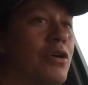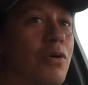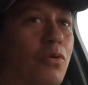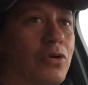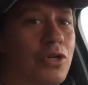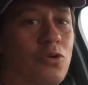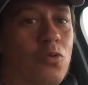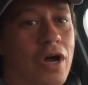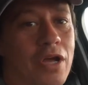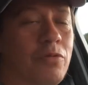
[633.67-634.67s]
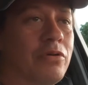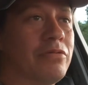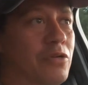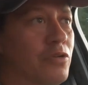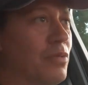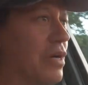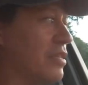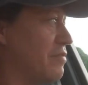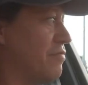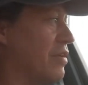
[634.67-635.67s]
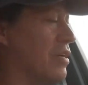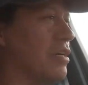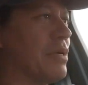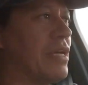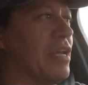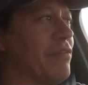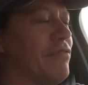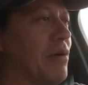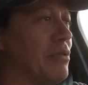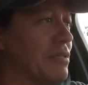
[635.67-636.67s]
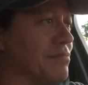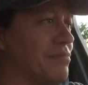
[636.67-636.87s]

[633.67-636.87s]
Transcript: Porsche Hawaii, when it was owned by this McKenna family.